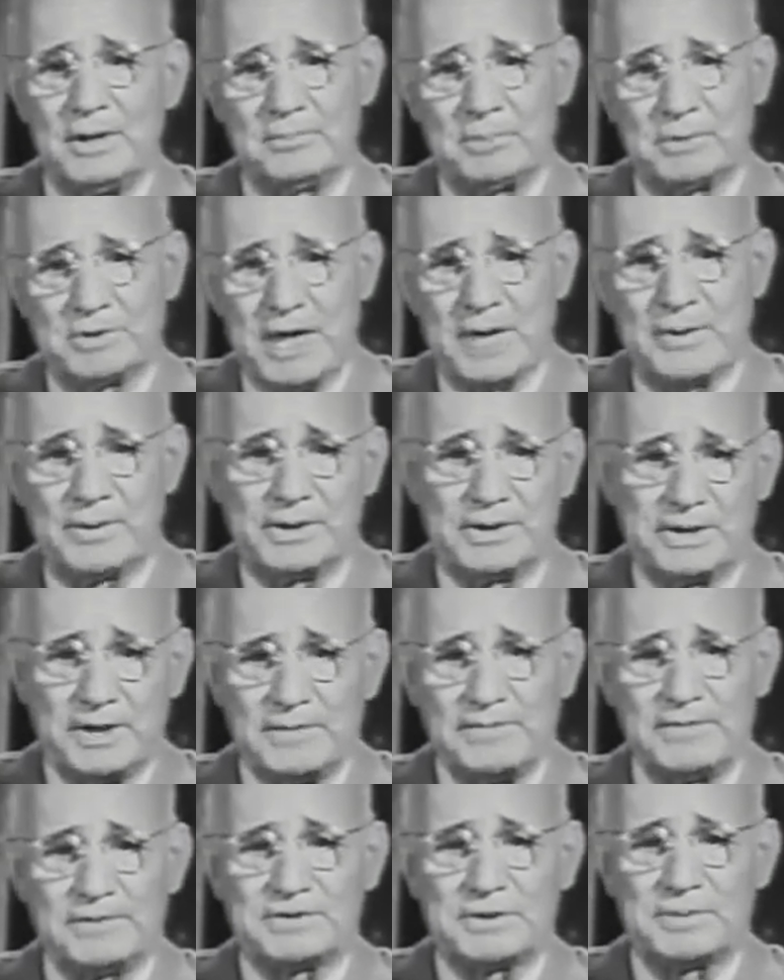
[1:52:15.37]
But I will
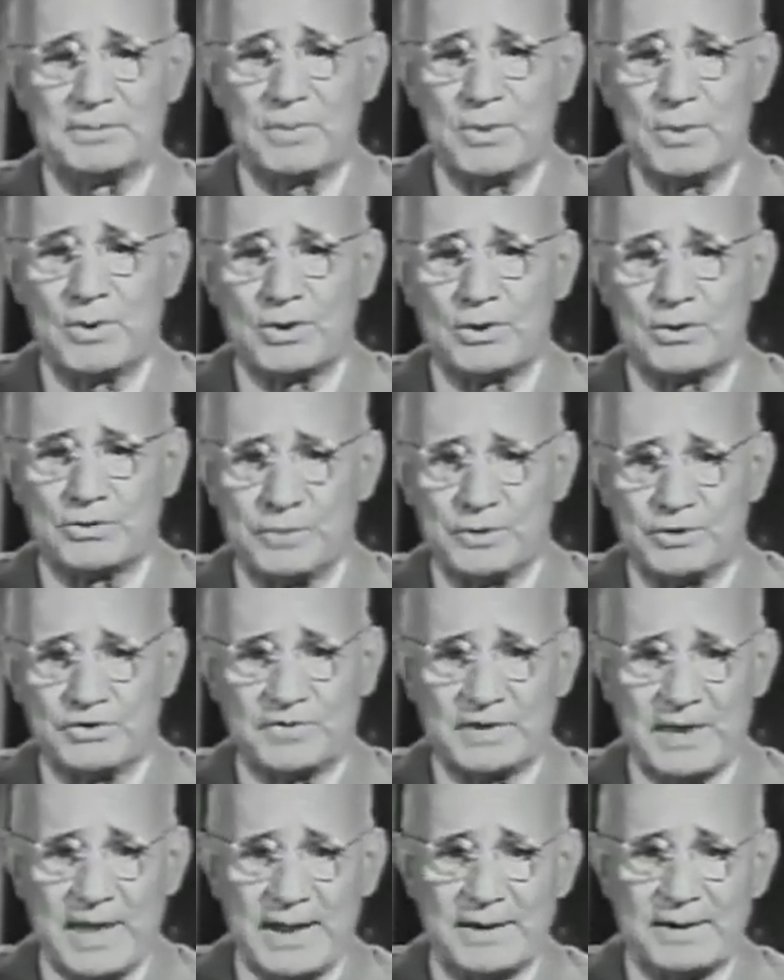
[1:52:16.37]
give you some more
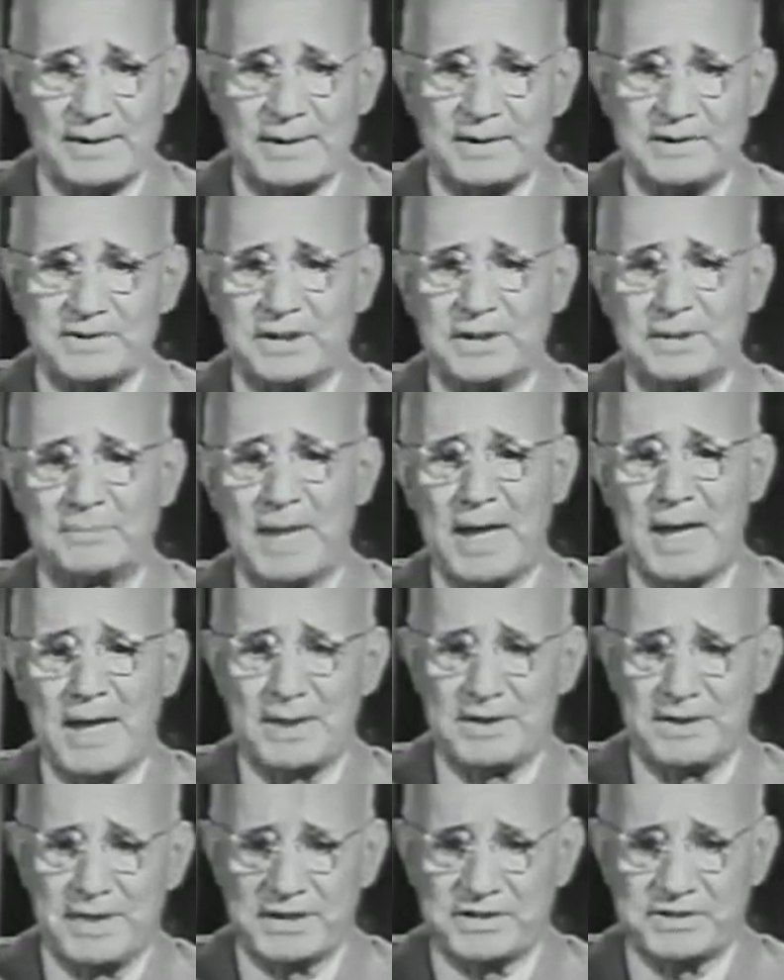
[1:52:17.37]
useful ideas in
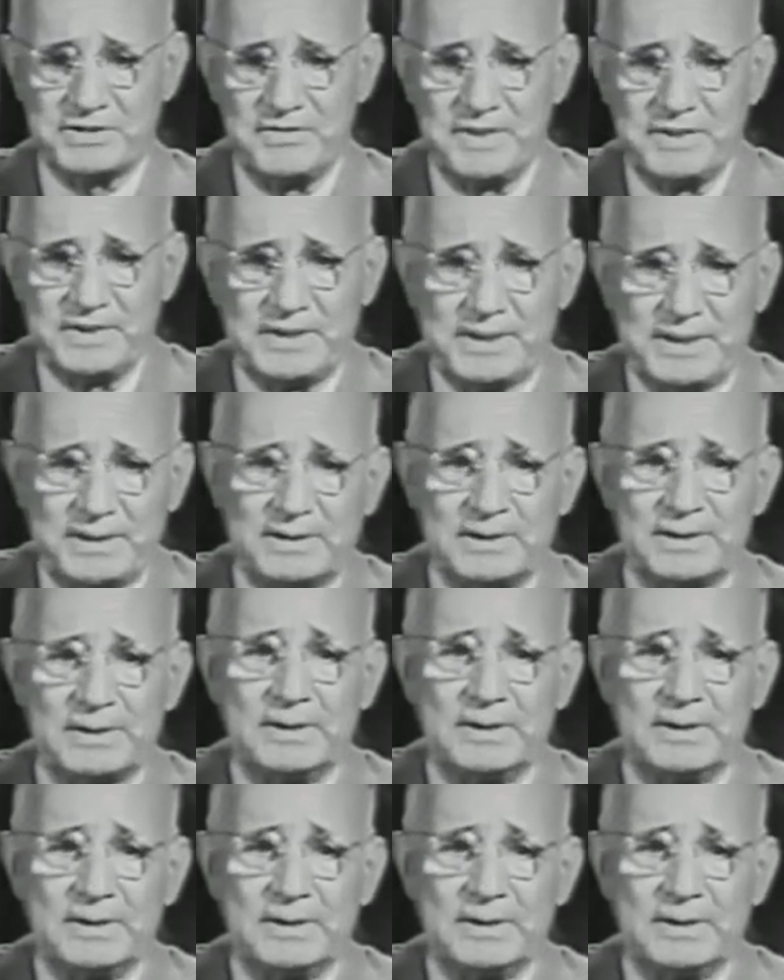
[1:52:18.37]
my next visit.